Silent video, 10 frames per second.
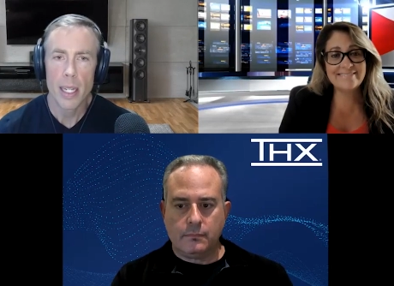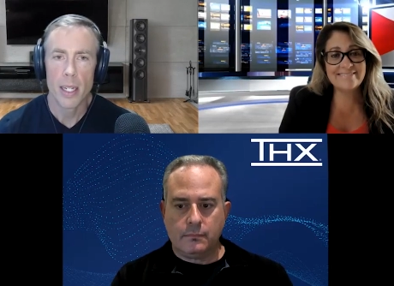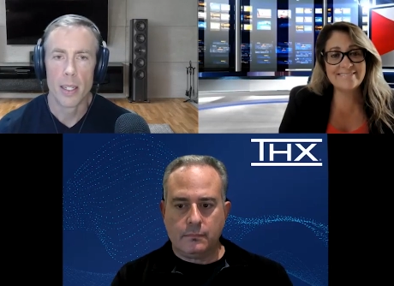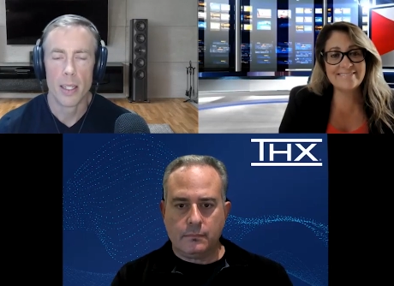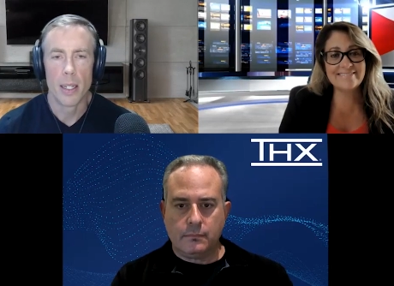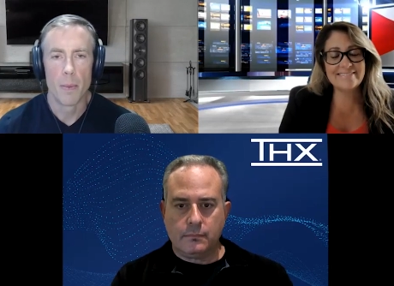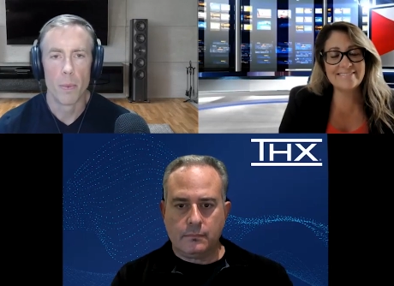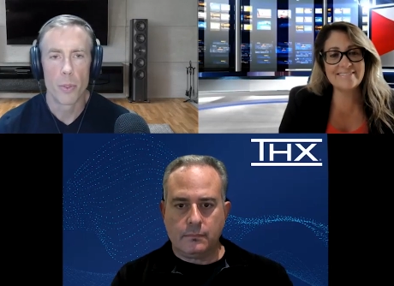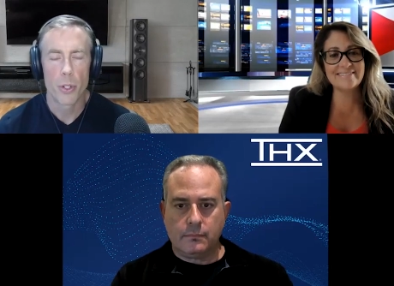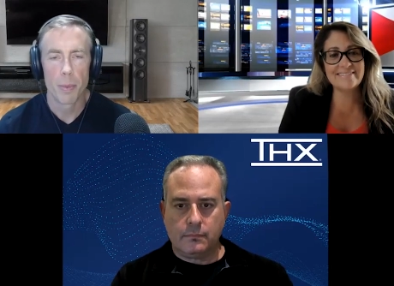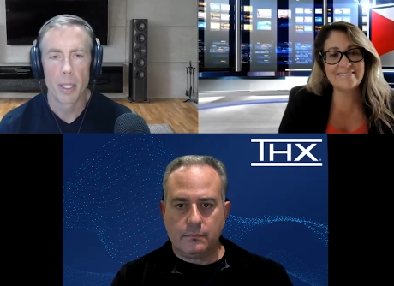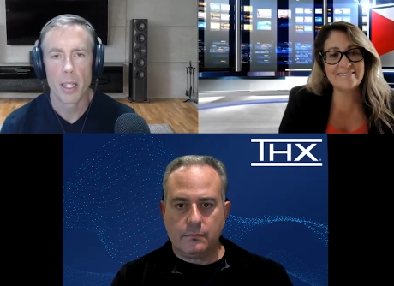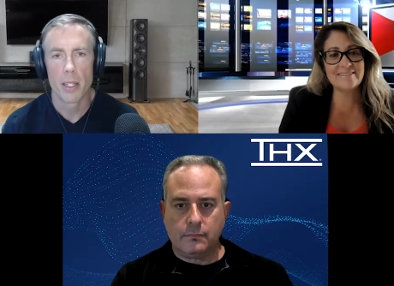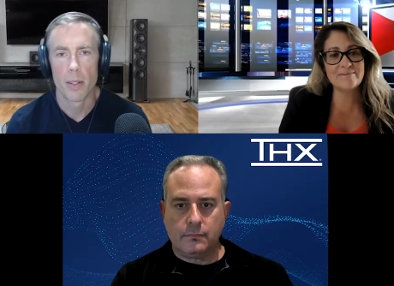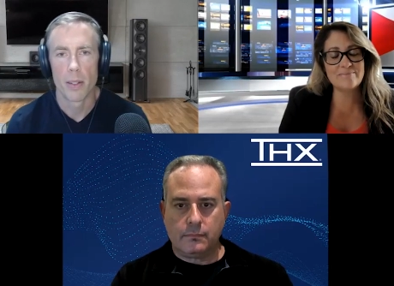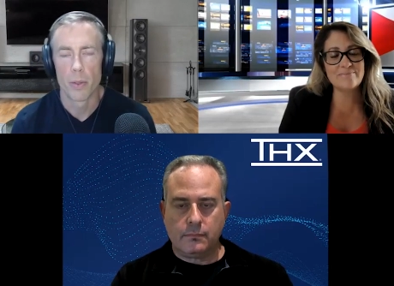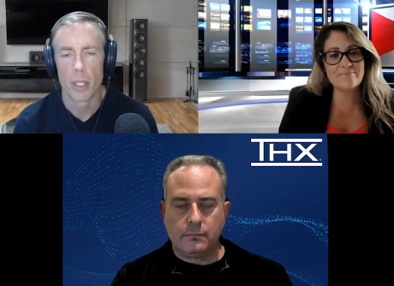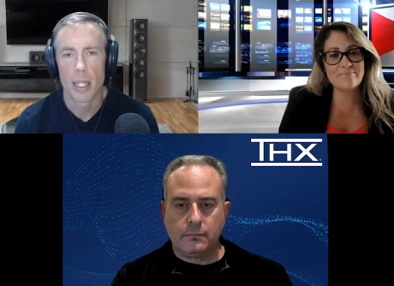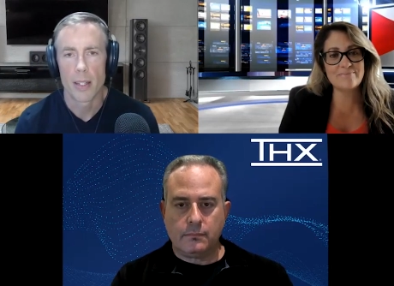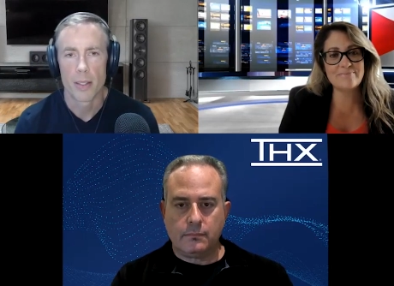Speaker 1: Yeah, um, AAA
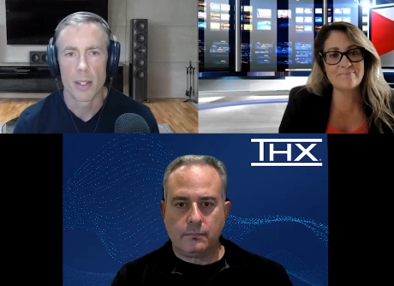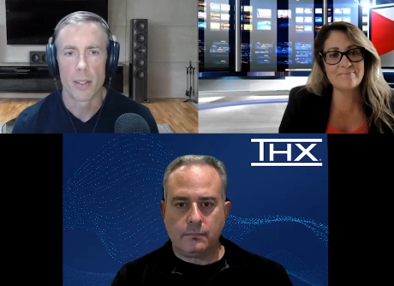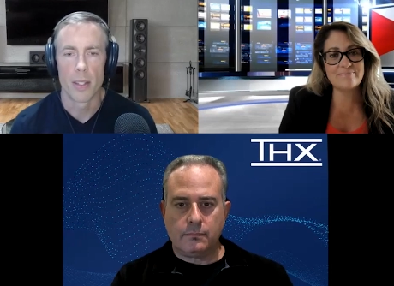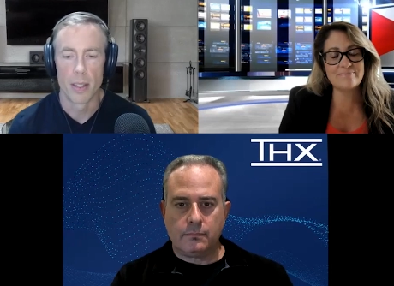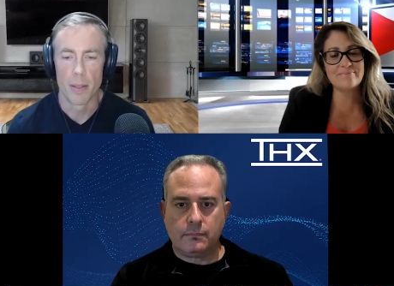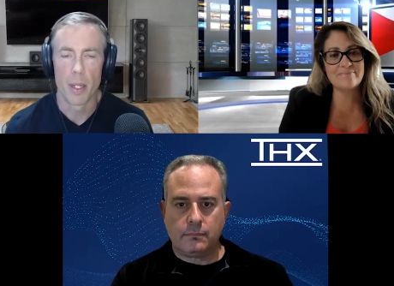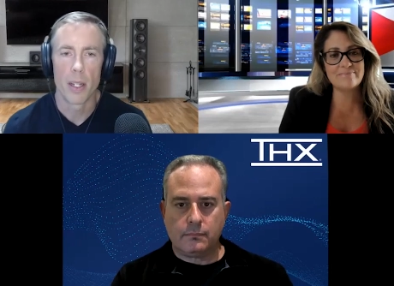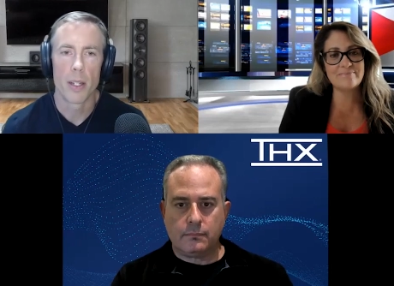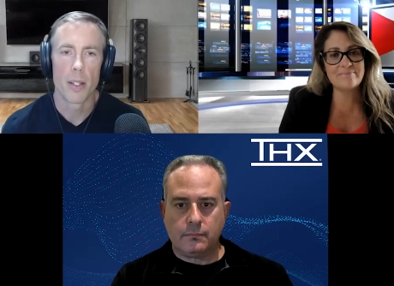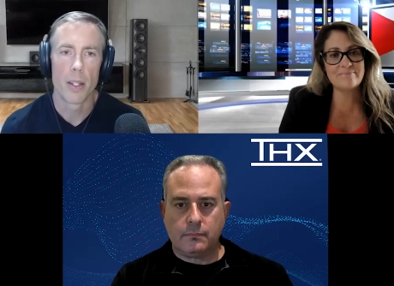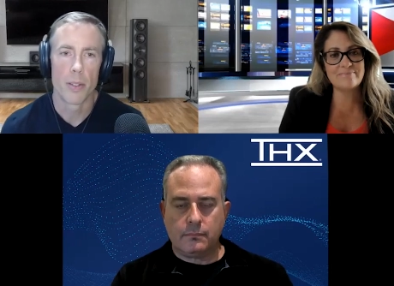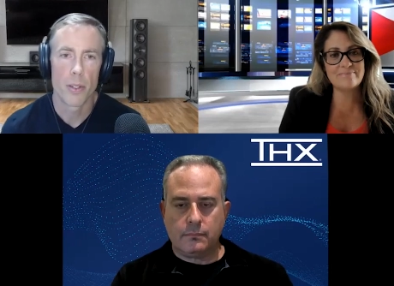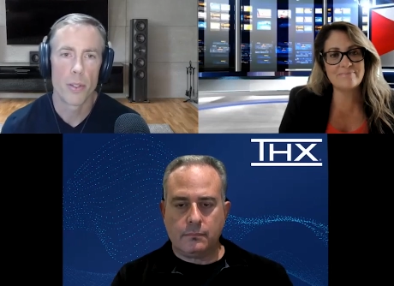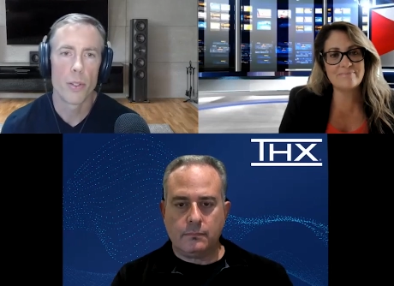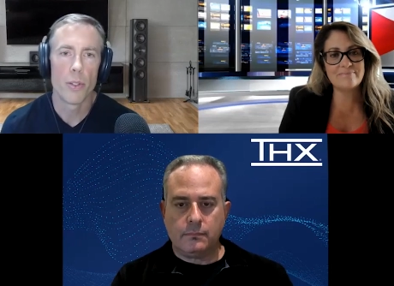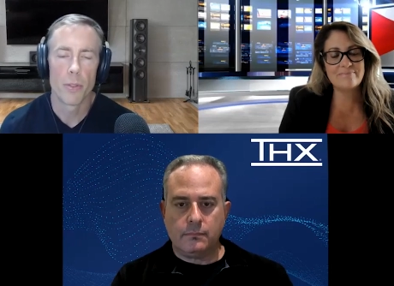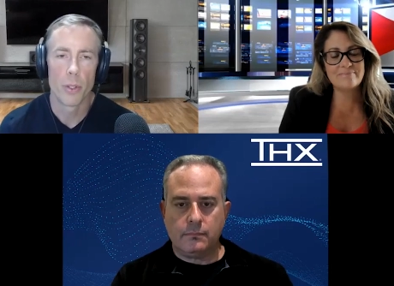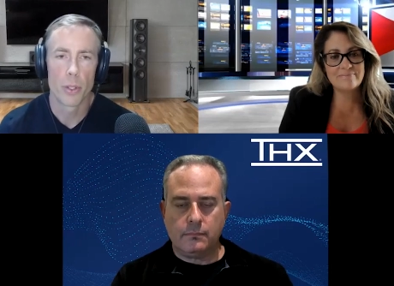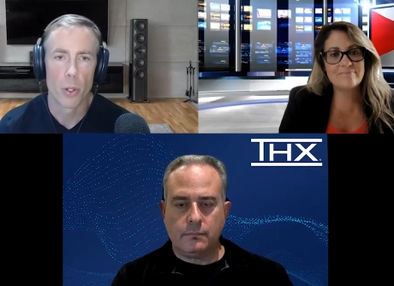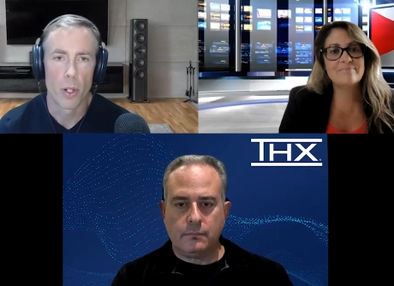really has, has a, a, a,
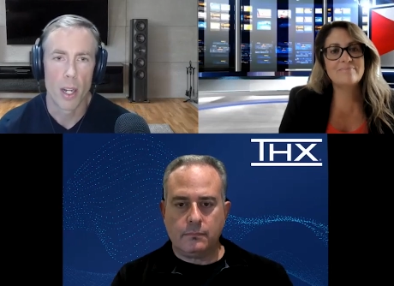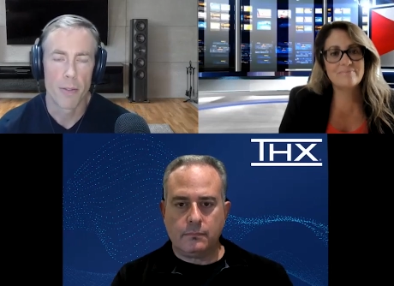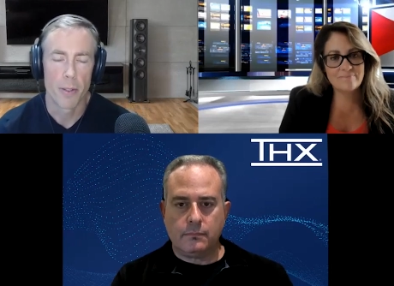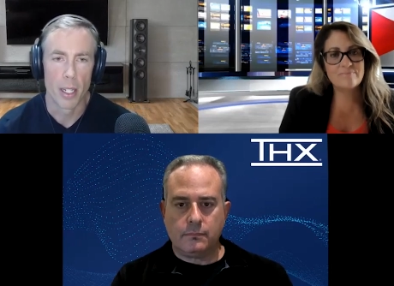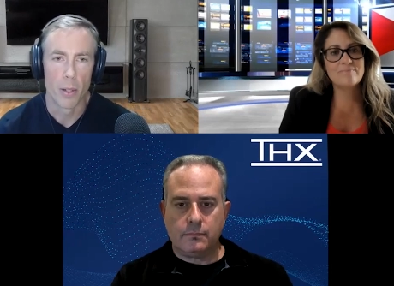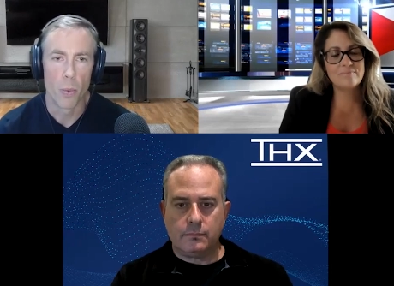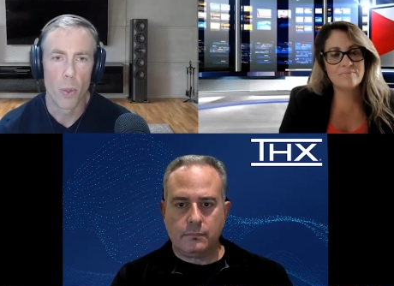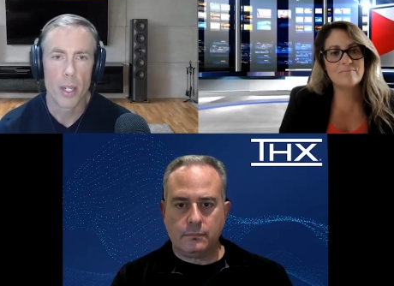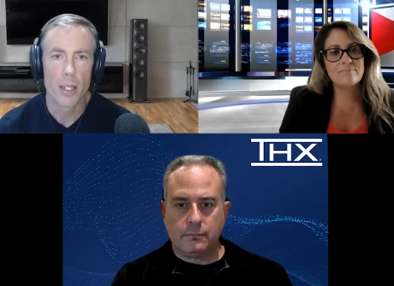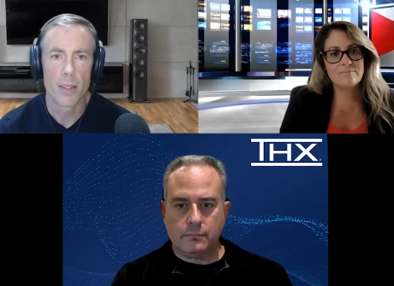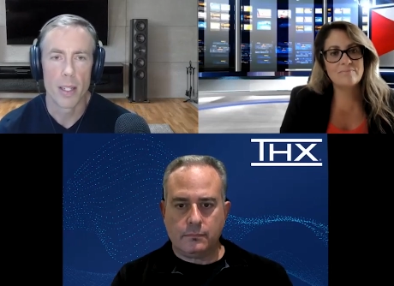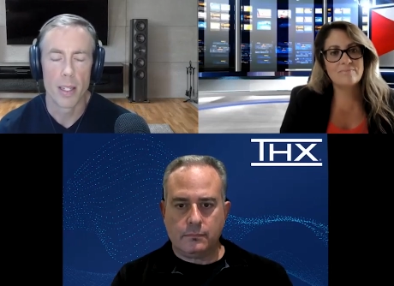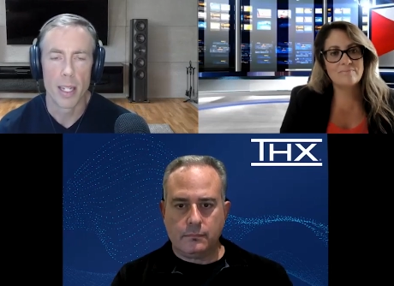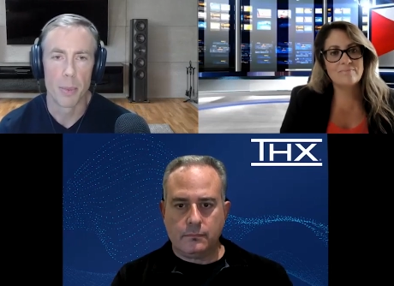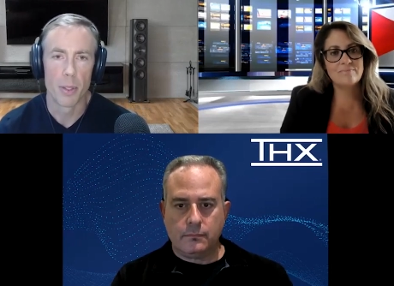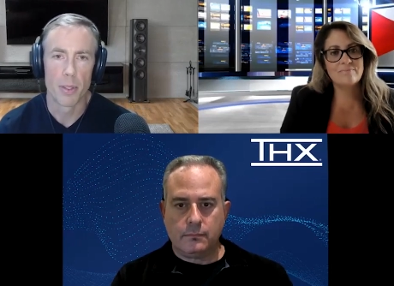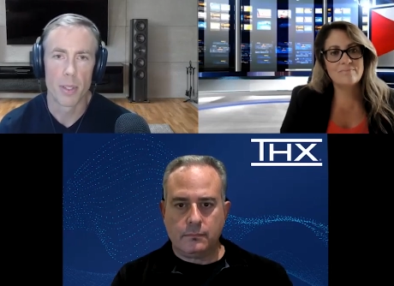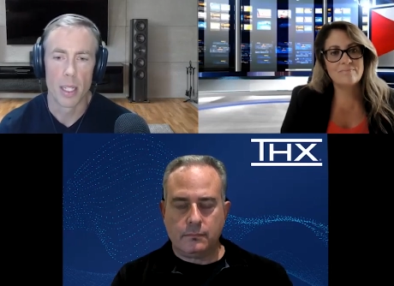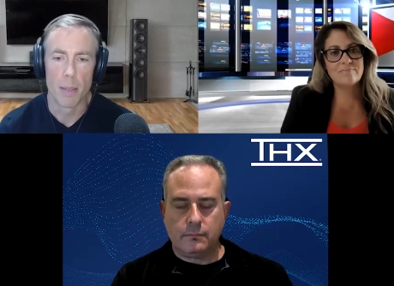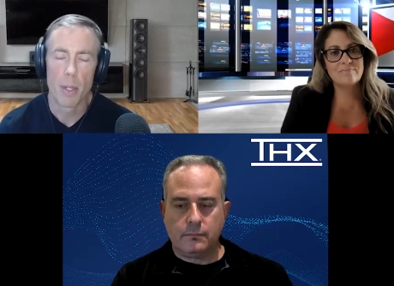twofold core offering. One is it
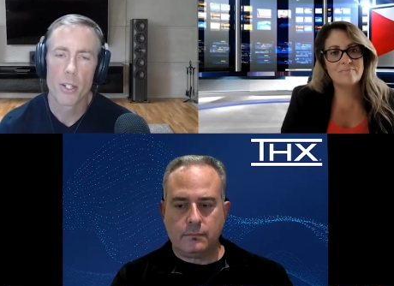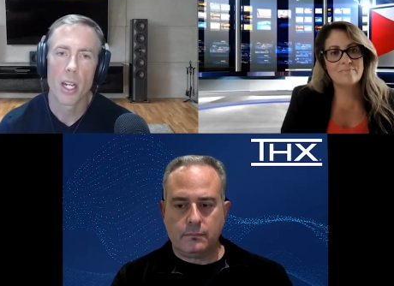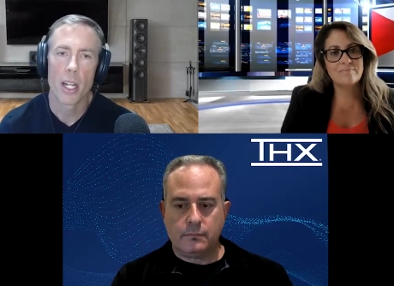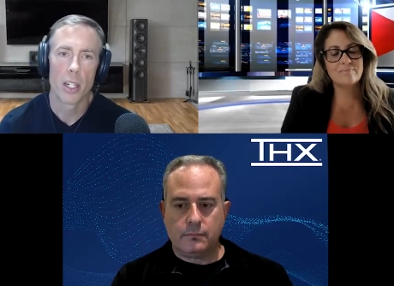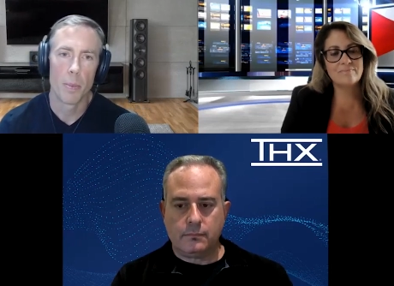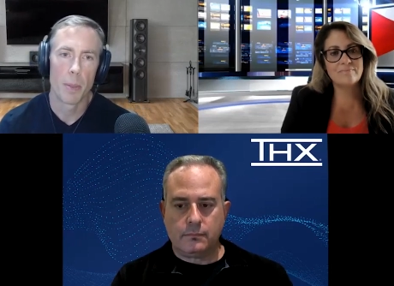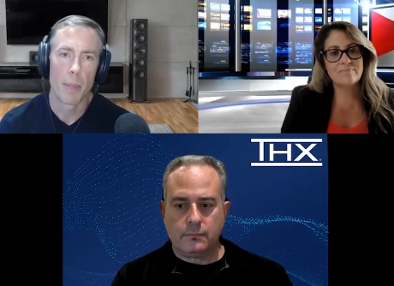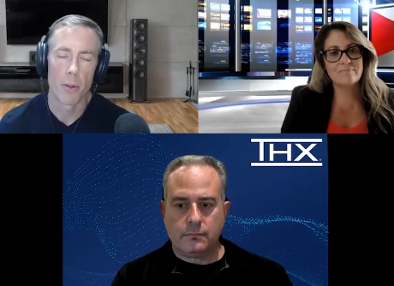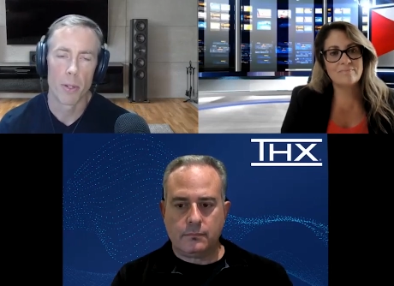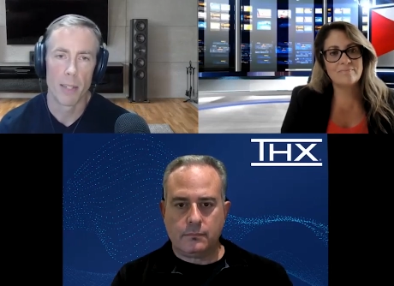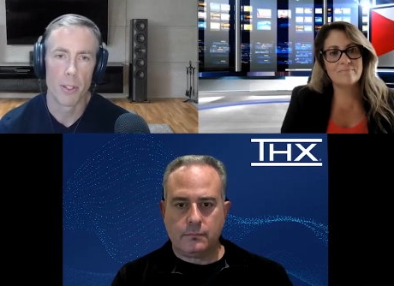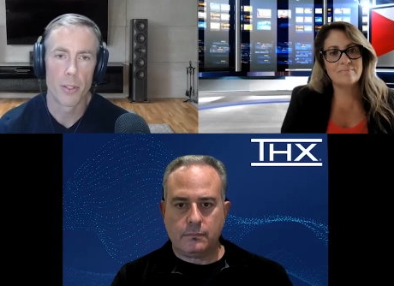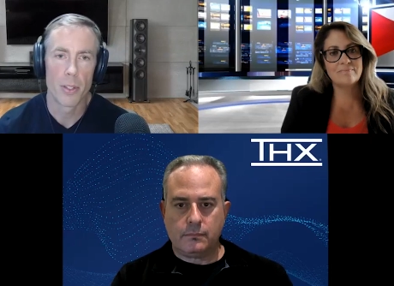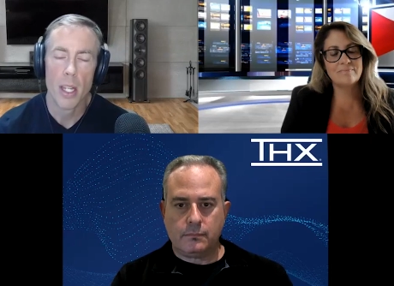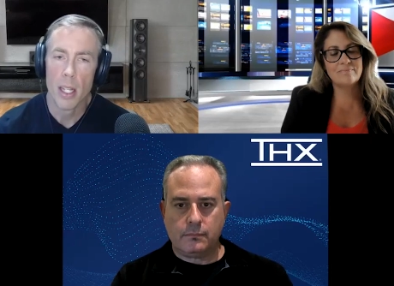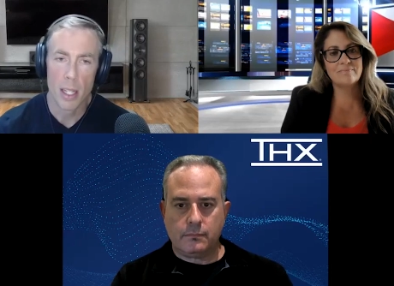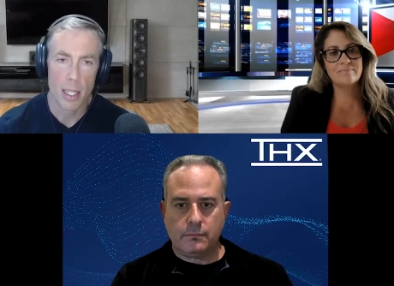enables uh, much higher output power levels.